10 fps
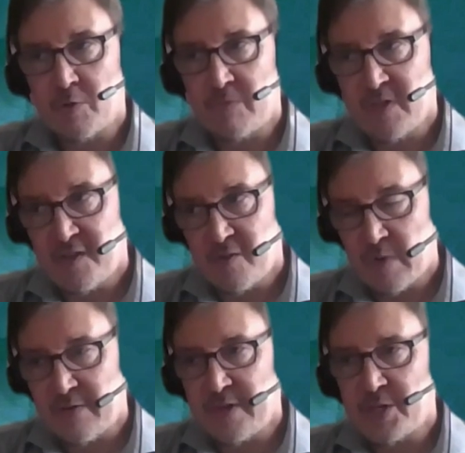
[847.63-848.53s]
So this is
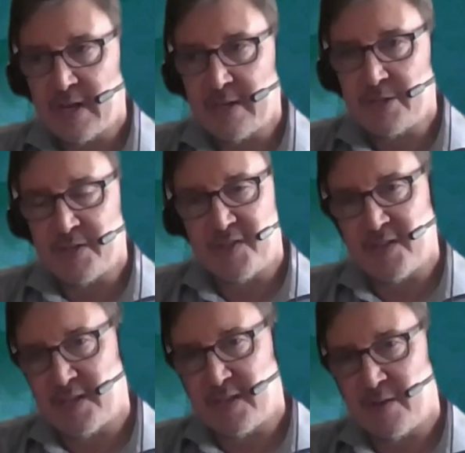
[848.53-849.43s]
one of the challenges
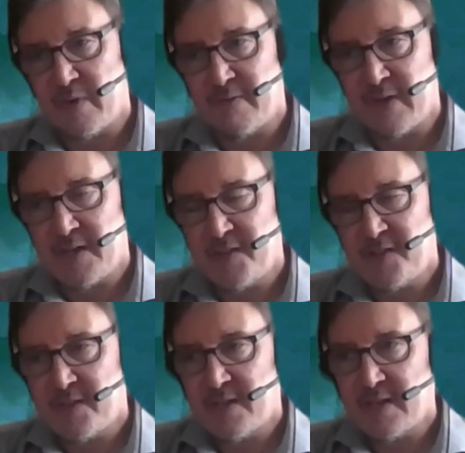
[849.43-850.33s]
that we
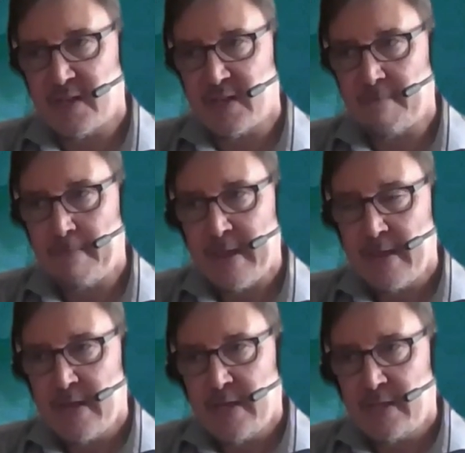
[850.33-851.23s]
faced.
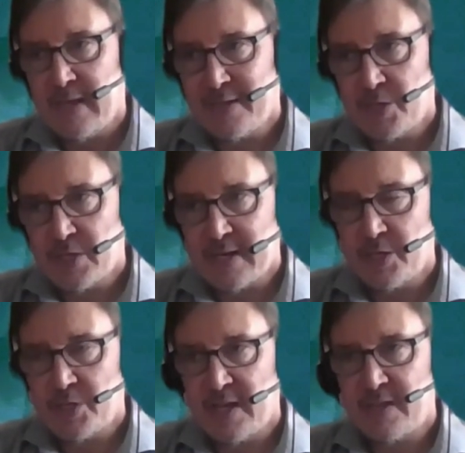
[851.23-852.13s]
The other
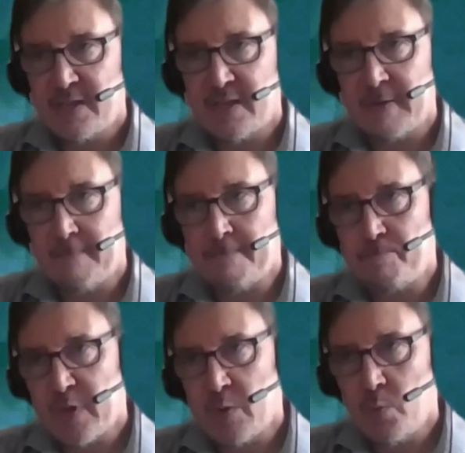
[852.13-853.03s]
challenge that
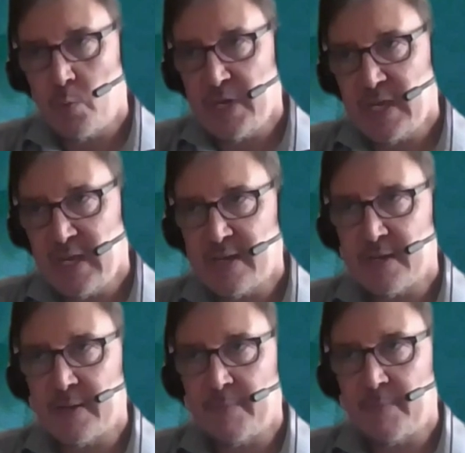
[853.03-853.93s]
we
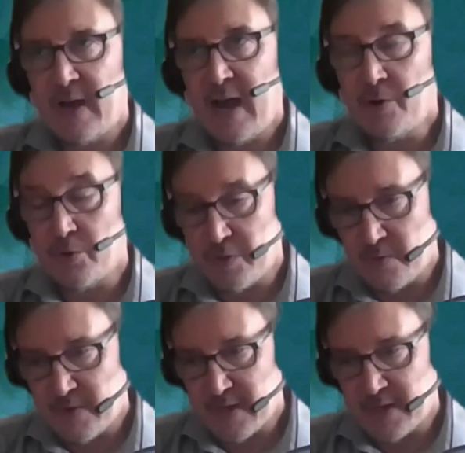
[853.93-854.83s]
are going
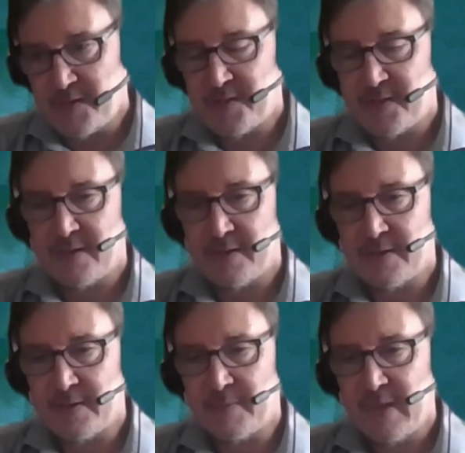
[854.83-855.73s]
to face
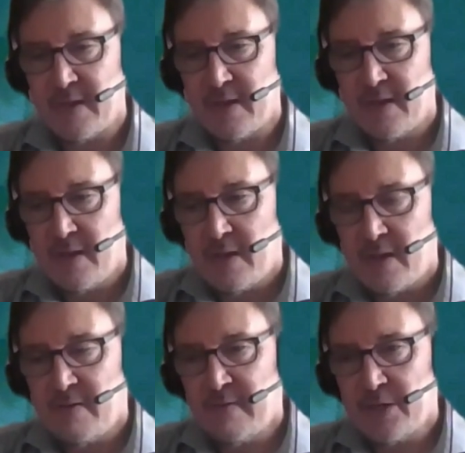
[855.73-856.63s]

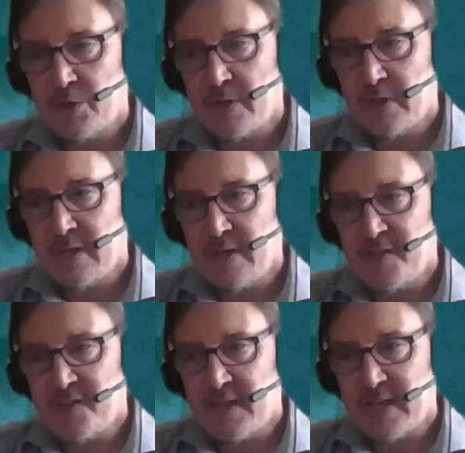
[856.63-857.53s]
eventually
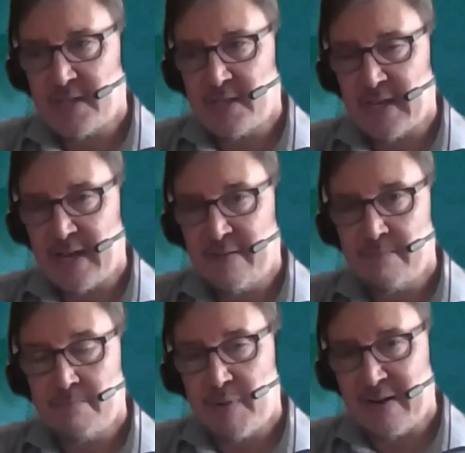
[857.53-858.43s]
is that
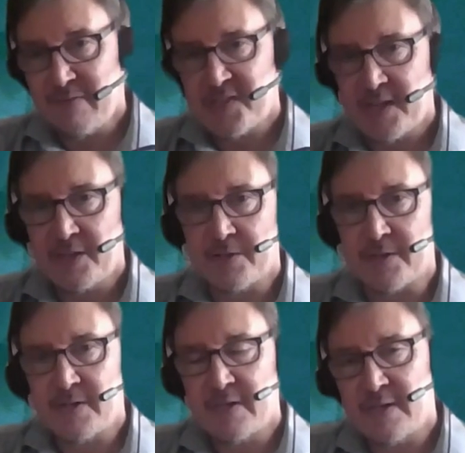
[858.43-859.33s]
private
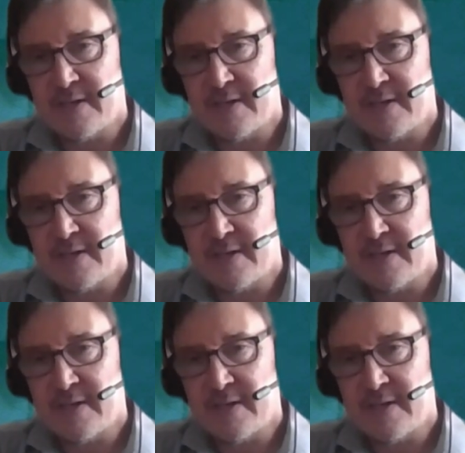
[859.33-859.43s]
sector